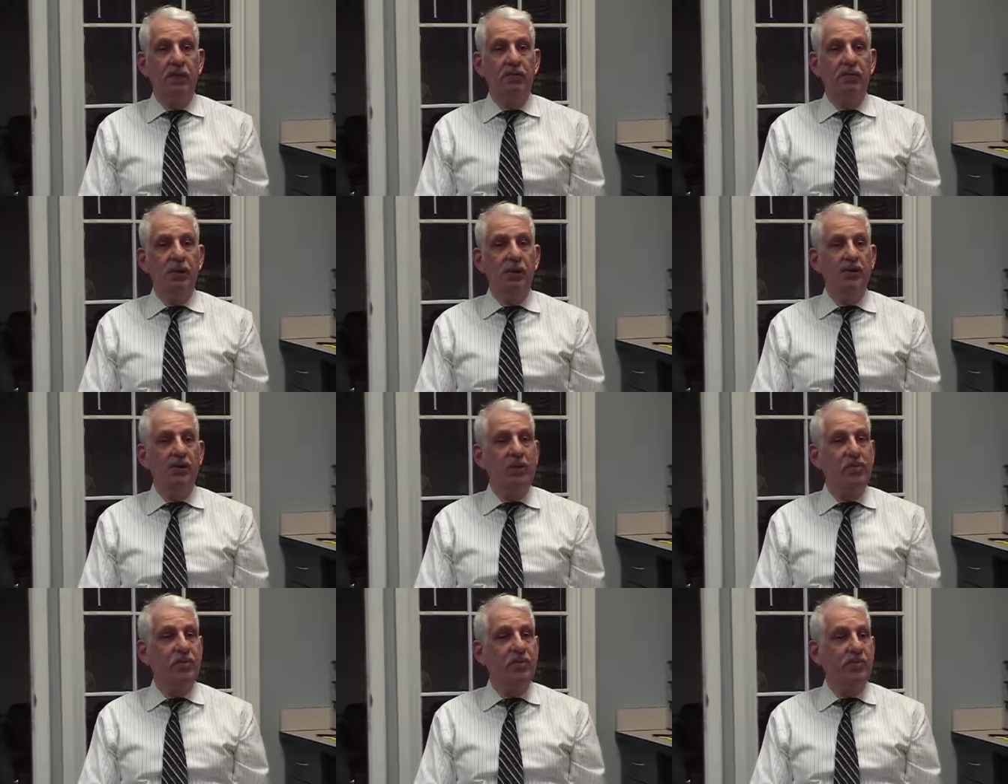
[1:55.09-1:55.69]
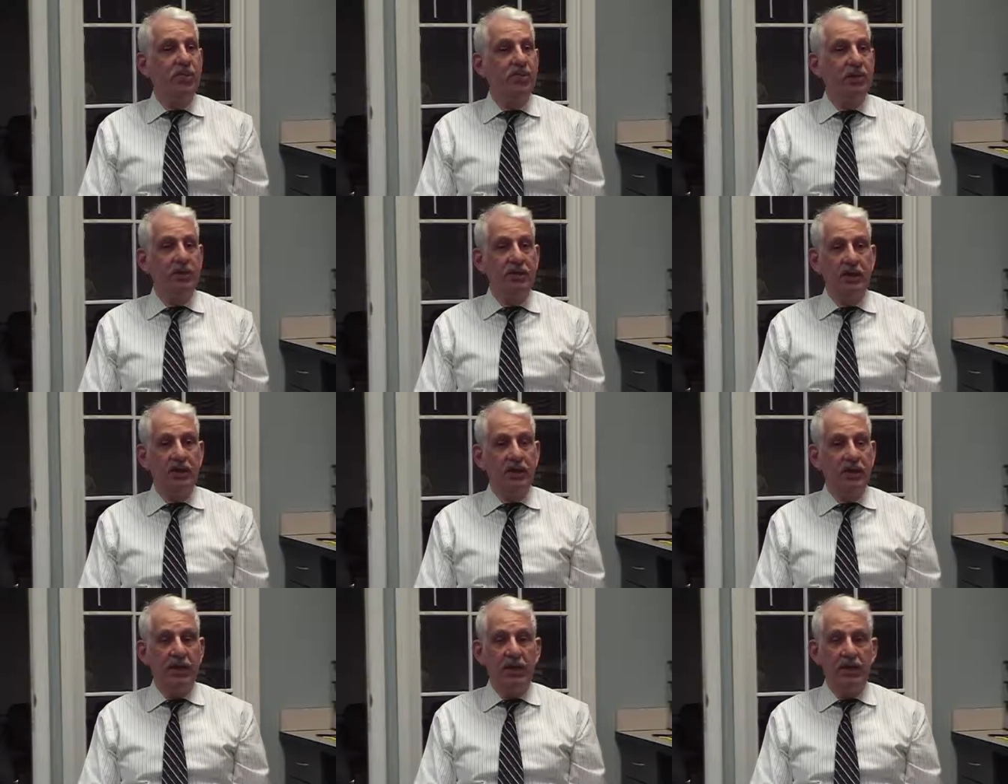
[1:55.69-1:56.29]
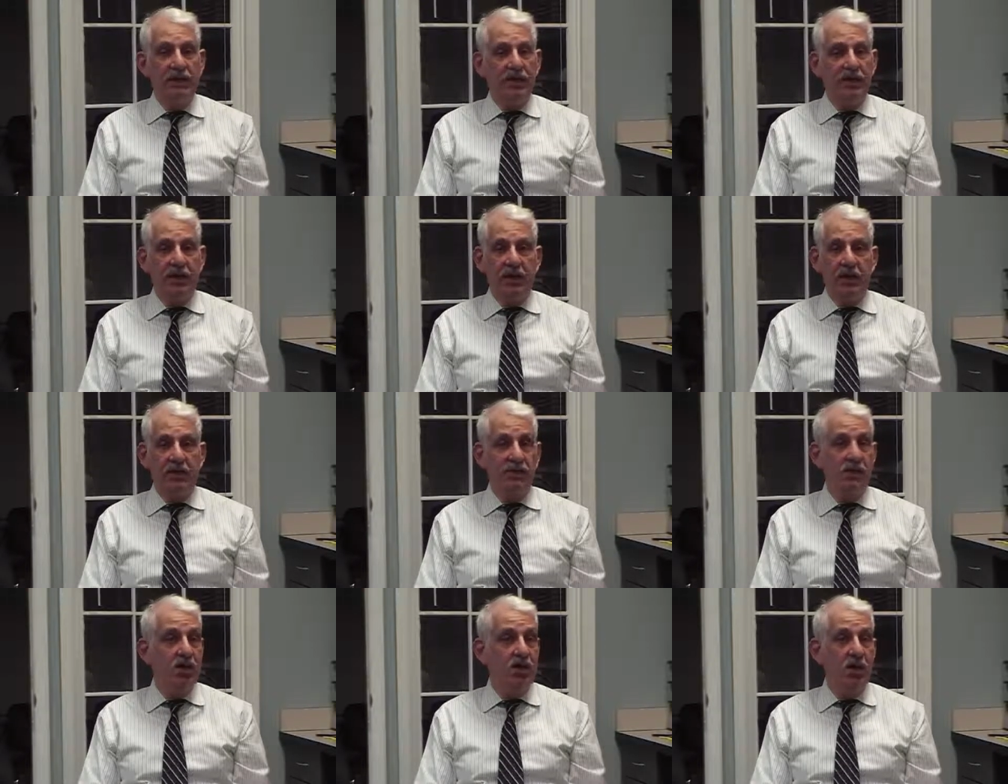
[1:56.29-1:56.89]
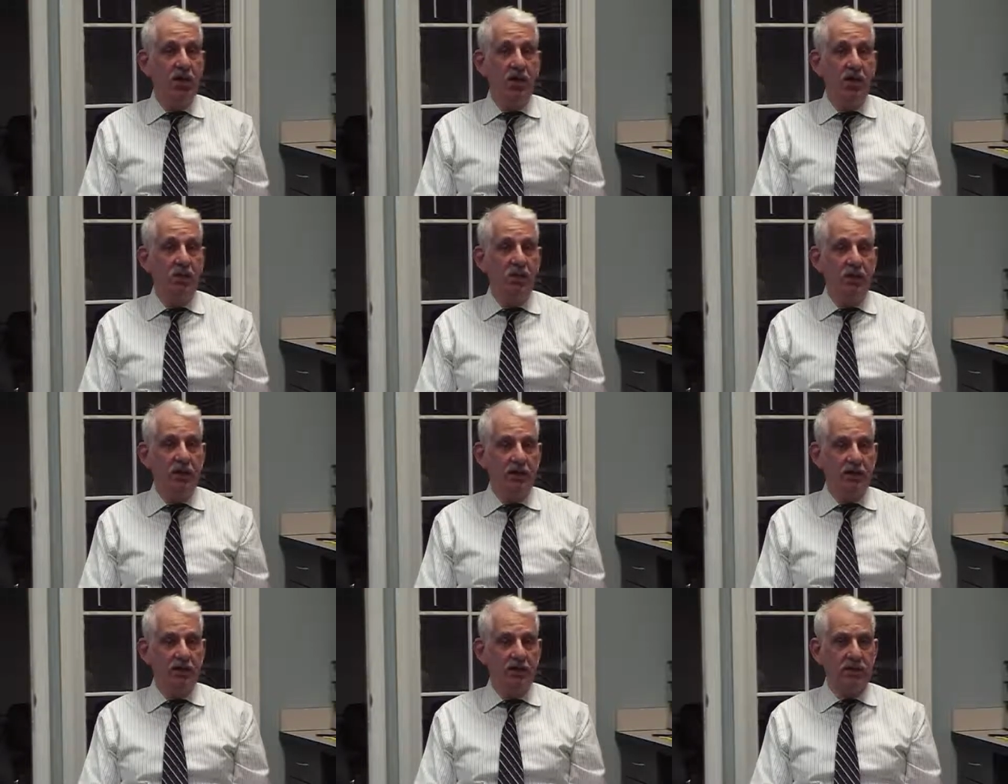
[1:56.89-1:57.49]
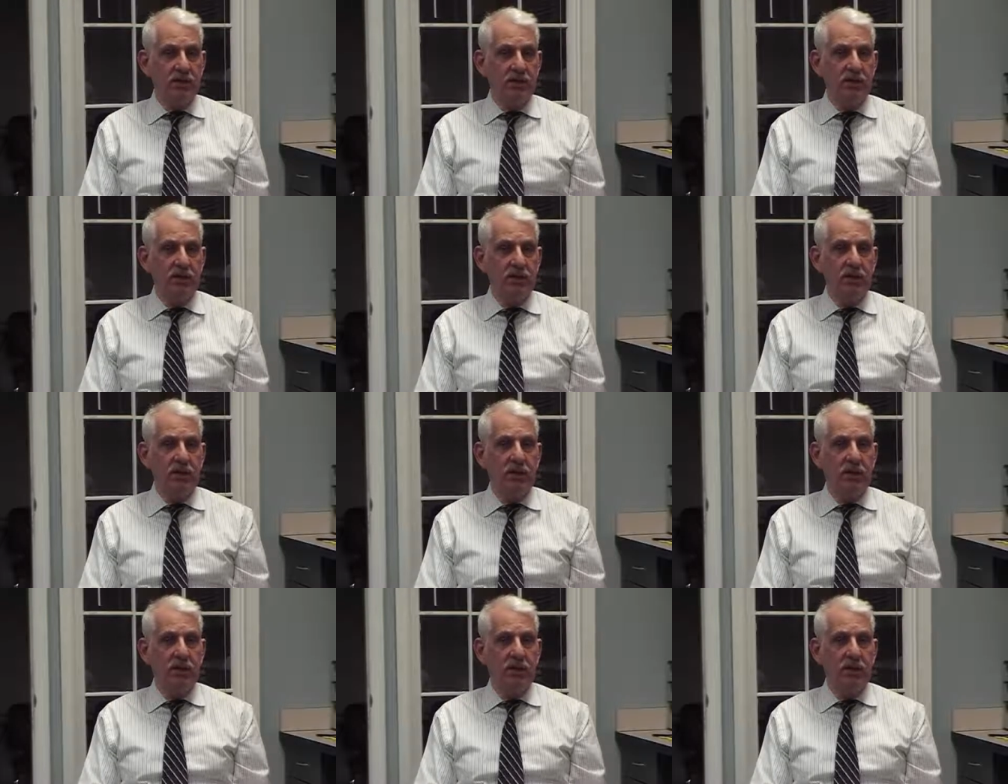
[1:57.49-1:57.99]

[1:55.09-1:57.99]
Many people think that LASIK has no risks.